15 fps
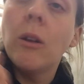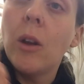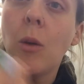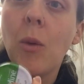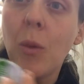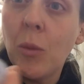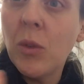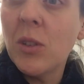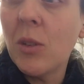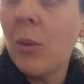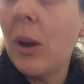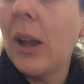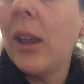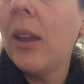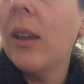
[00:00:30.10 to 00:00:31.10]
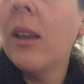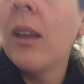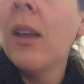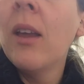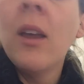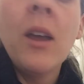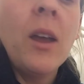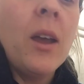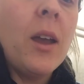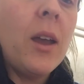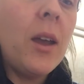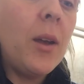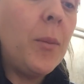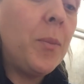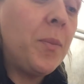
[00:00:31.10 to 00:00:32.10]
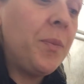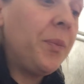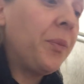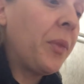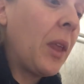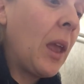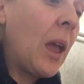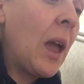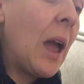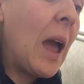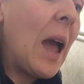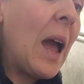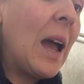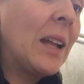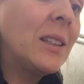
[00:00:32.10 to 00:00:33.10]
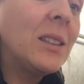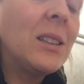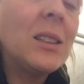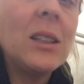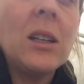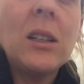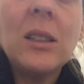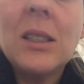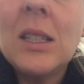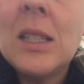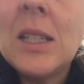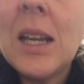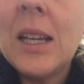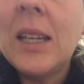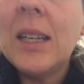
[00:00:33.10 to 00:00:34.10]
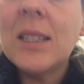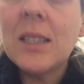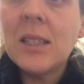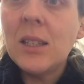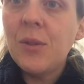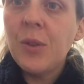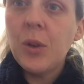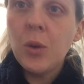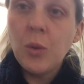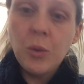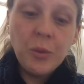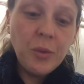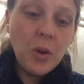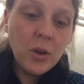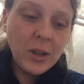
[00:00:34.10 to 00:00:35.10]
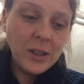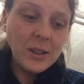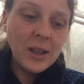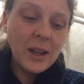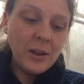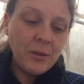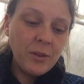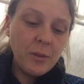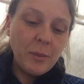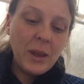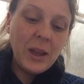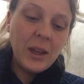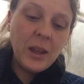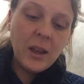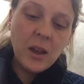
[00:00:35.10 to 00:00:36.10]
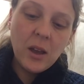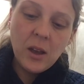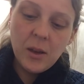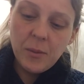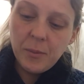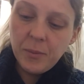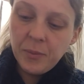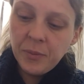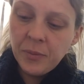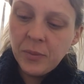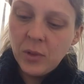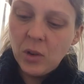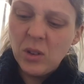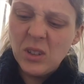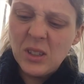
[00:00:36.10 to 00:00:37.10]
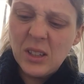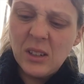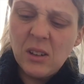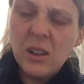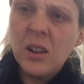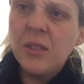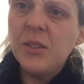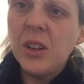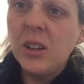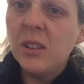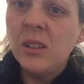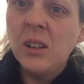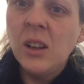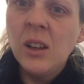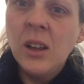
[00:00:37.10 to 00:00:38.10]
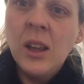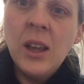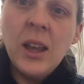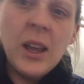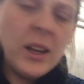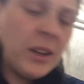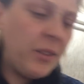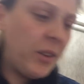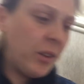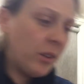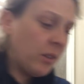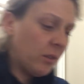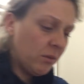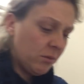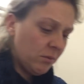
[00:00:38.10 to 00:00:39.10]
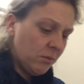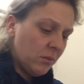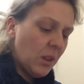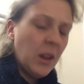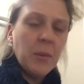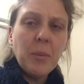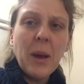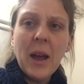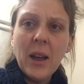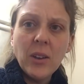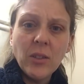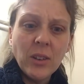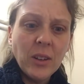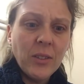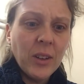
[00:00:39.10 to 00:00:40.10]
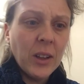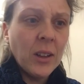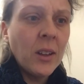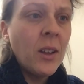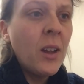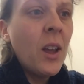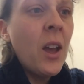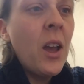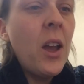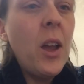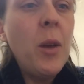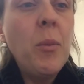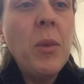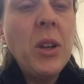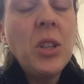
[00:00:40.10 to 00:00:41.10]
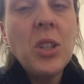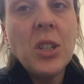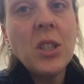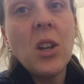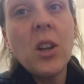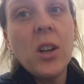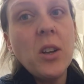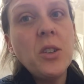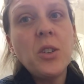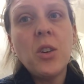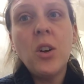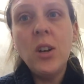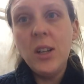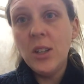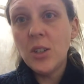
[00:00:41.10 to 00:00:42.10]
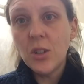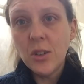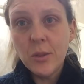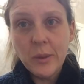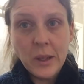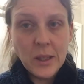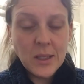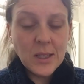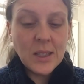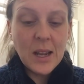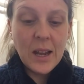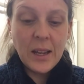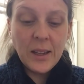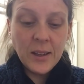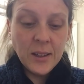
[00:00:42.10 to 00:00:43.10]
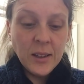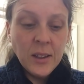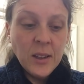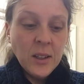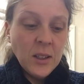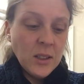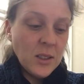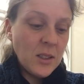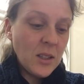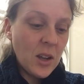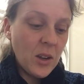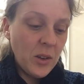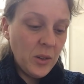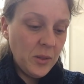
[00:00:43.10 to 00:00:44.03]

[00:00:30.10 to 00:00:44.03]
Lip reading: No one was awake. And today is a difficult vlogging day for me. Not as in like I've done anything like bad or anything. It's just I go to college on a Wednesday, so